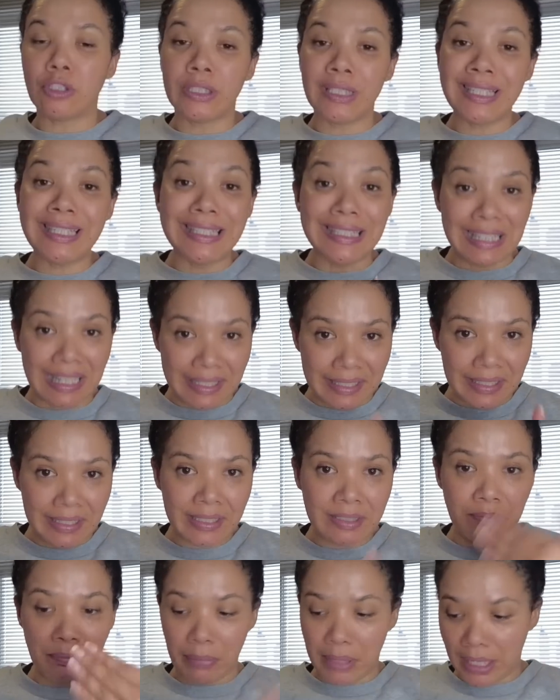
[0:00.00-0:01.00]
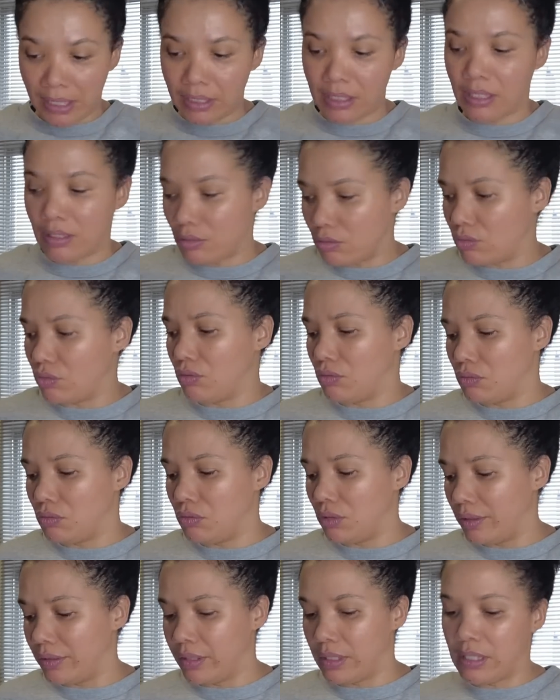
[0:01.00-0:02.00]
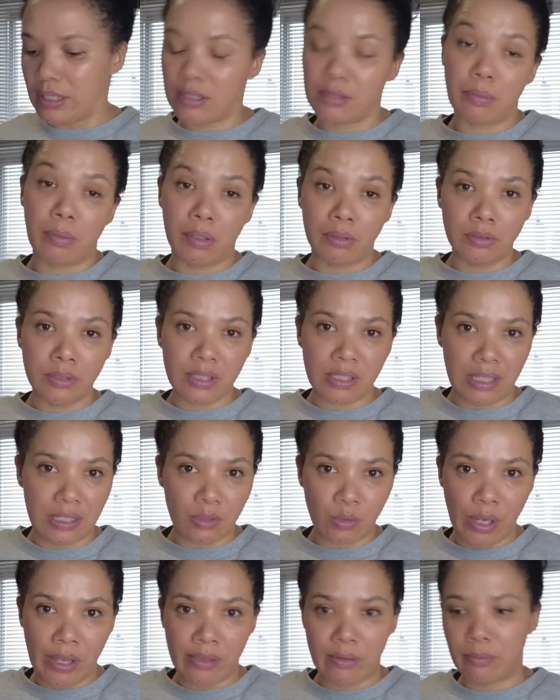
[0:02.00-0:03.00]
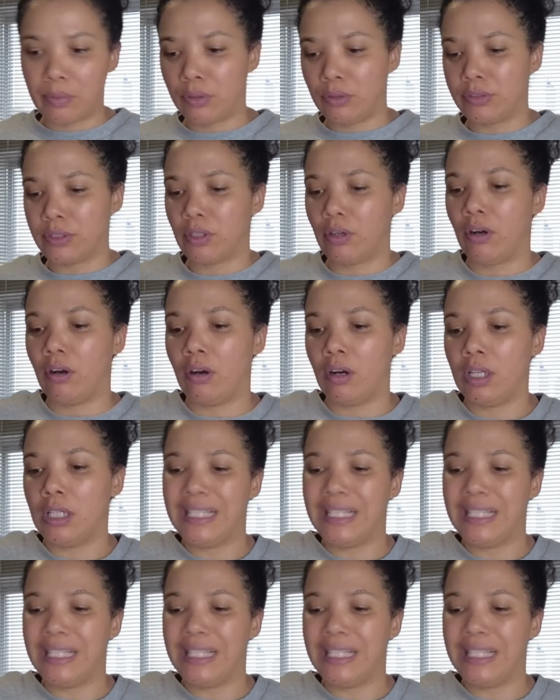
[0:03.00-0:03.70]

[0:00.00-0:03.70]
going to layer it back into these bowls. That's why the bowls are